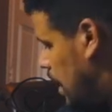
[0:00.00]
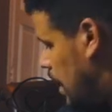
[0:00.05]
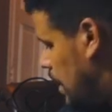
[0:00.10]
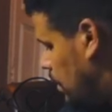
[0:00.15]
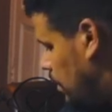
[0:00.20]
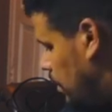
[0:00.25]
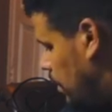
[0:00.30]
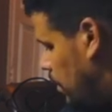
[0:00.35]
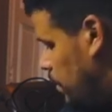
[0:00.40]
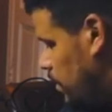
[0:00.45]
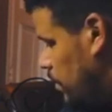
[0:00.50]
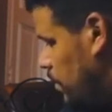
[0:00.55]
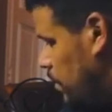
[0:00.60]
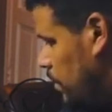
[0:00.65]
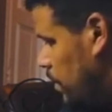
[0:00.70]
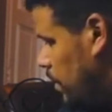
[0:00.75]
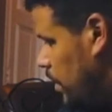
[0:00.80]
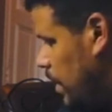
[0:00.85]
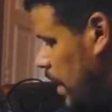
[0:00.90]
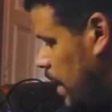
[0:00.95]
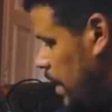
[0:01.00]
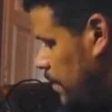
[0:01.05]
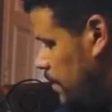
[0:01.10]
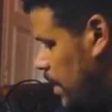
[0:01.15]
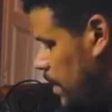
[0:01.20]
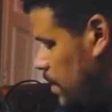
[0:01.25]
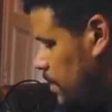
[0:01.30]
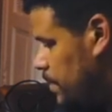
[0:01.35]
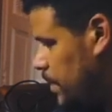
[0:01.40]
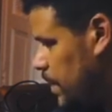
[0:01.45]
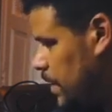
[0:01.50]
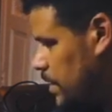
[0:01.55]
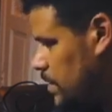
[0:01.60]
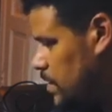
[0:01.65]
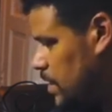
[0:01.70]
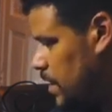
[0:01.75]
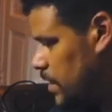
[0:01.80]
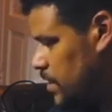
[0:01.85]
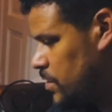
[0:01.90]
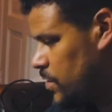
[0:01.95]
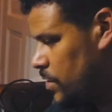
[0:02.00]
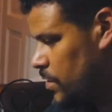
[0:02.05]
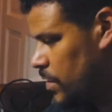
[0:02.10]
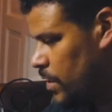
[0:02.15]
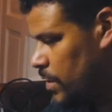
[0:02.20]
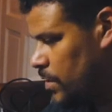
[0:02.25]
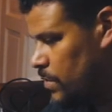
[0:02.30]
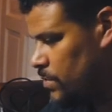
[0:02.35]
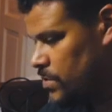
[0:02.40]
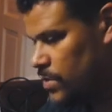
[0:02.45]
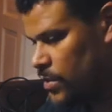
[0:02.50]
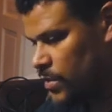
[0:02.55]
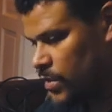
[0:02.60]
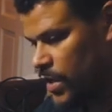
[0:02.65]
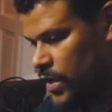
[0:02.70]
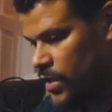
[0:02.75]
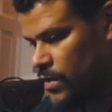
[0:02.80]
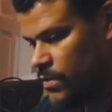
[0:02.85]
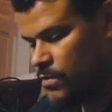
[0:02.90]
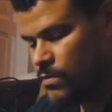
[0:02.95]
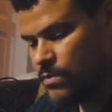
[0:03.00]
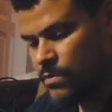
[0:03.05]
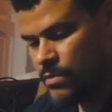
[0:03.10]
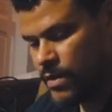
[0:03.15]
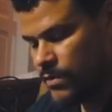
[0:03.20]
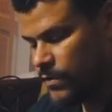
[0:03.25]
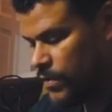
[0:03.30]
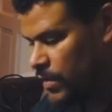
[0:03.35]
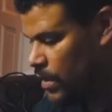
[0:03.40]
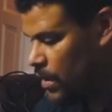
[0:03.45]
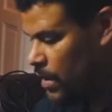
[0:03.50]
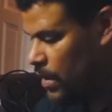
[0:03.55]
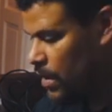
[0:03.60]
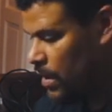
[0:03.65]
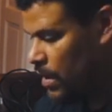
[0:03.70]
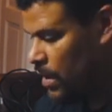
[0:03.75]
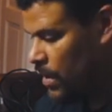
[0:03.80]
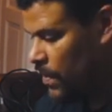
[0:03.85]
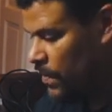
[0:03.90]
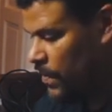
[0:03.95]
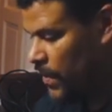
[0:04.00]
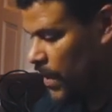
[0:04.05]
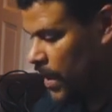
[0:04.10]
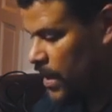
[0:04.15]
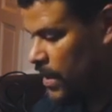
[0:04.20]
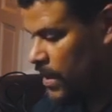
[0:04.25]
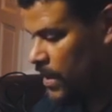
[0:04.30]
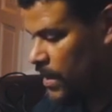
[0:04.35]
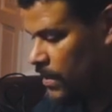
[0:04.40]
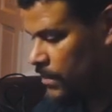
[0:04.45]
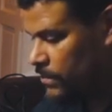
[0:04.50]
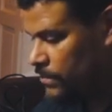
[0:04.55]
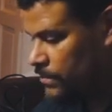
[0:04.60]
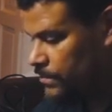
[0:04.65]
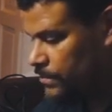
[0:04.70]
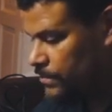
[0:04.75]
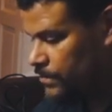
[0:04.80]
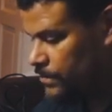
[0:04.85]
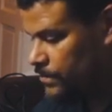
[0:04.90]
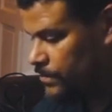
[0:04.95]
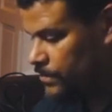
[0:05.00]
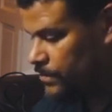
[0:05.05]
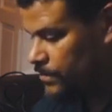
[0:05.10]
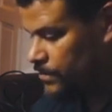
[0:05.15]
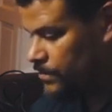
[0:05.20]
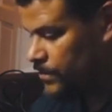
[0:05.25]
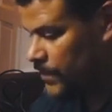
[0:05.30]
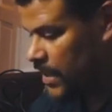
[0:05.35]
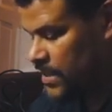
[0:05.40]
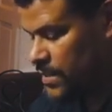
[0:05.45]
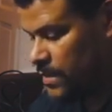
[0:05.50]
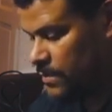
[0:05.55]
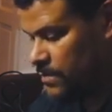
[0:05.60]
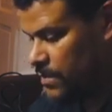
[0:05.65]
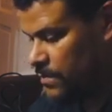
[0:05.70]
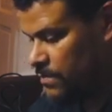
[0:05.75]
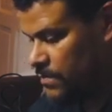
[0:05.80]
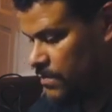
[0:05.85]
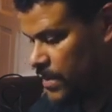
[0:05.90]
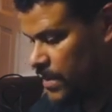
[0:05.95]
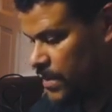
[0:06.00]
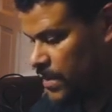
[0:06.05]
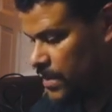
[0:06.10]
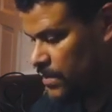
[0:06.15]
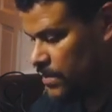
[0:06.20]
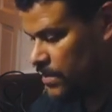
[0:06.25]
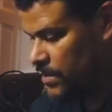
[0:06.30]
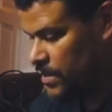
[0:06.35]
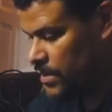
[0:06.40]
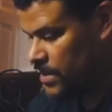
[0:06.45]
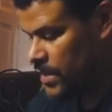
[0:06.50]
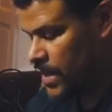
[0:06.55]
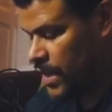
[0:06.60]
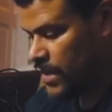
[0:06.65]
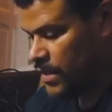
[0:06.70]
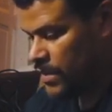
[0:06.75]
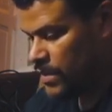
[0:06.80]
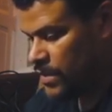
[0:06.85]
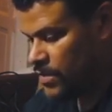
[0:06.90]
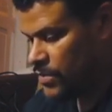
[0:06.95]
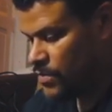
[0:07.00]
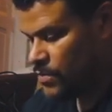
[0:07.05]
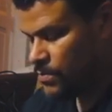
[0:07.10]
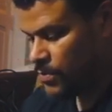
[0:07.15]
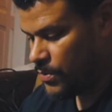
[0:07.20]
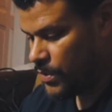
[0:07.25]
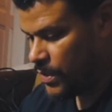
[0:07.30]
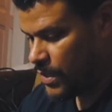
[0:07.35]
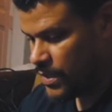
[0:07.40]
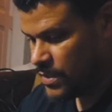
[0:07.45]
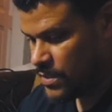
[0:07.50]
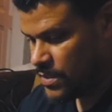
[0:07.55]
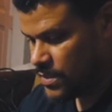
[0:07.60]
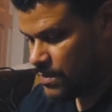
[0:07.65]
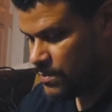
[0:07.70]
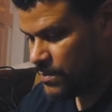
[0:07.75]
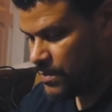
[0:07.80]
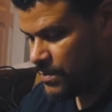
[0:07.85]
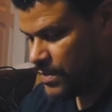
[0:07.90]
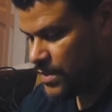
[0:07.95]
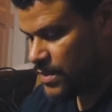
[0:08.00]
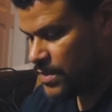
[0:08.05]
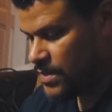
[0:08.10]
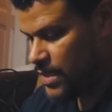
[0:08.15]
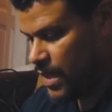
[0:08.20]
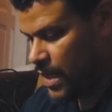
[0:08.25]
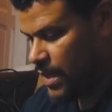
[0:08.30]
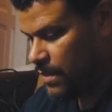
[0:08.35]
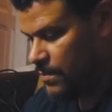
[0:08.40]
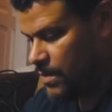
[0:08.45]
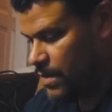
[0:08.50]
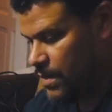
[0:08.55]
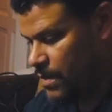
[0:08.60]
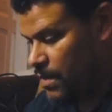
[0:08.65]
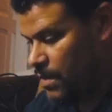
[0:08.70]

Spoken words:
I don't know the name, how to pronounce it, like Sirko or whatever. They seem to be, the 10 and the 2.9 seem to be the same.